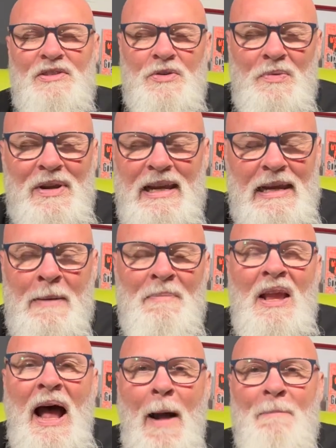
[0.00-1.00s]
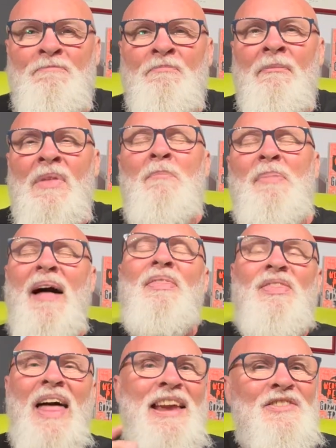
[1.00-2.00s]
to read. but
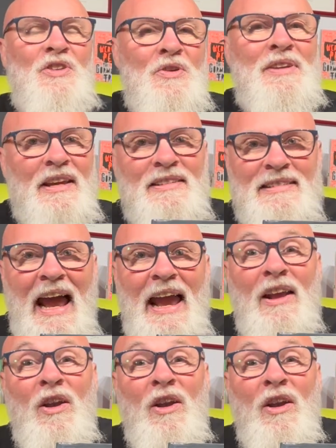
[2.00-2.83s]
they do contain